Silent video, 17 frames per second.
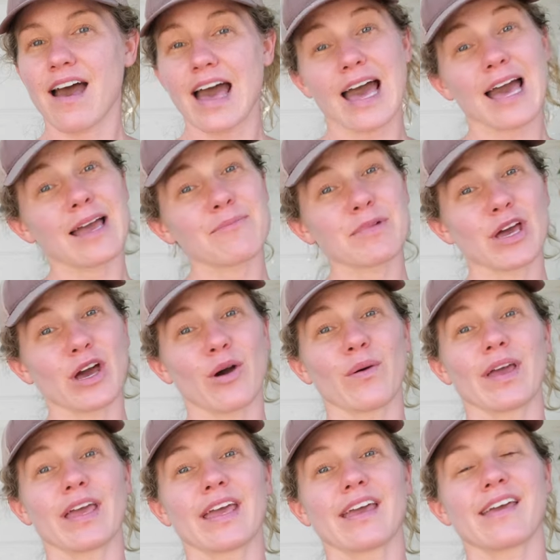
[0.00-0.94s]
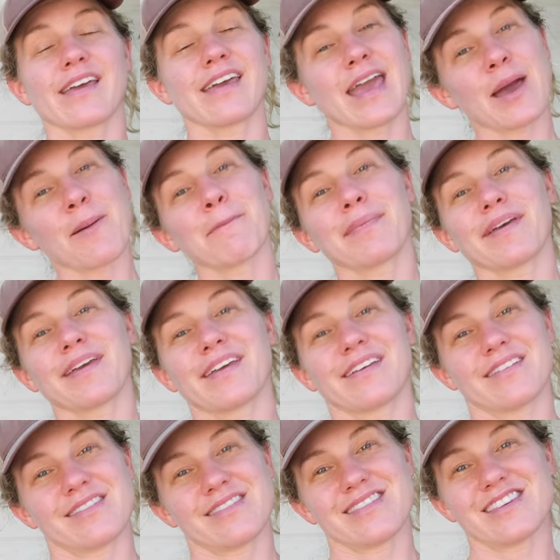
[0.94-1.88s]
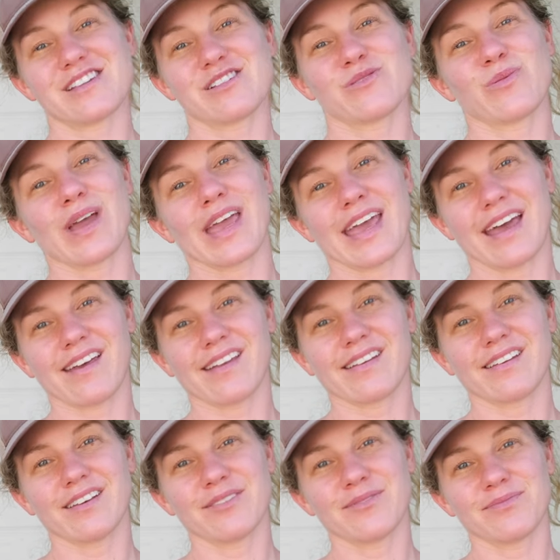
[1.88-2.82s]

I'm going camping this weekend.